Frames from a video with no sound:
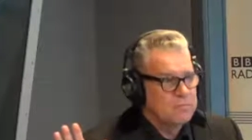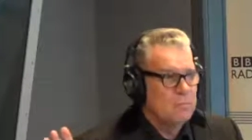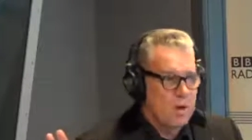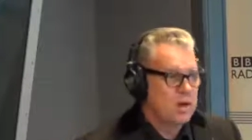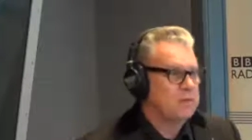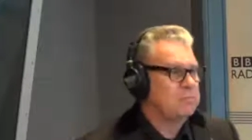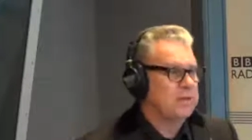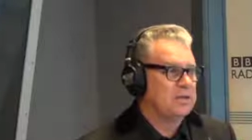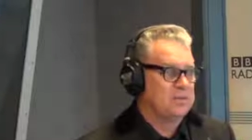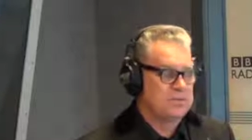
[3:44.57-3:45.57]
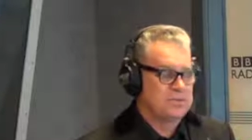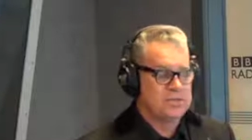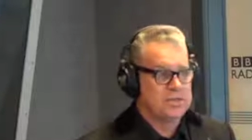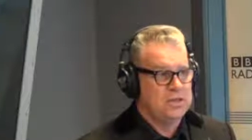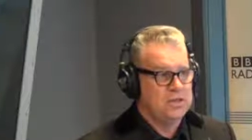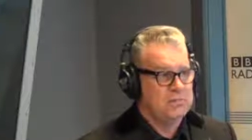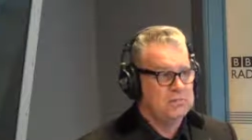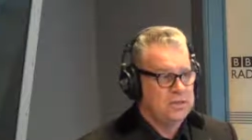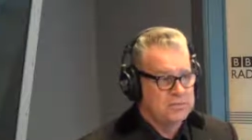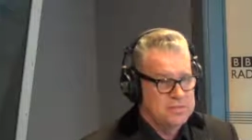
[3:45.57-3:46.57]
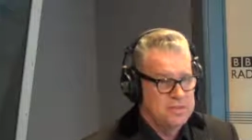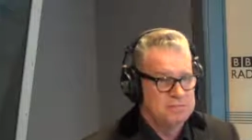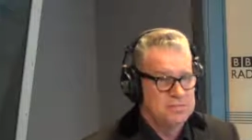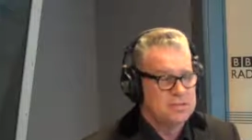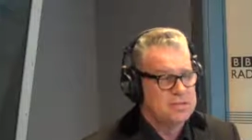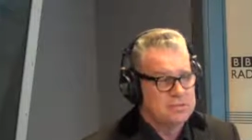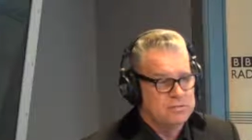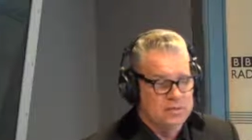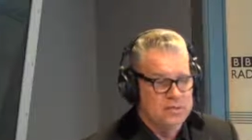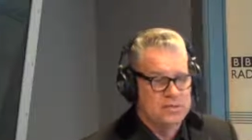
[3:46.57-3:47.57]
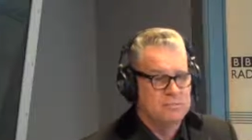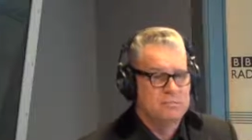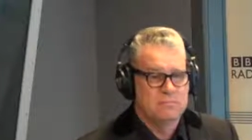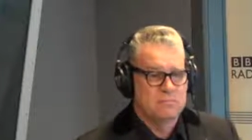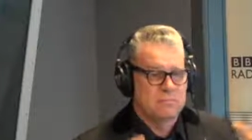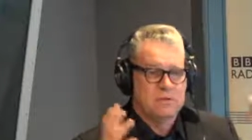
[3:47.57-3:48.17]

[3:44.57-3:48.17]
Why? Because she loves him and she'll defend him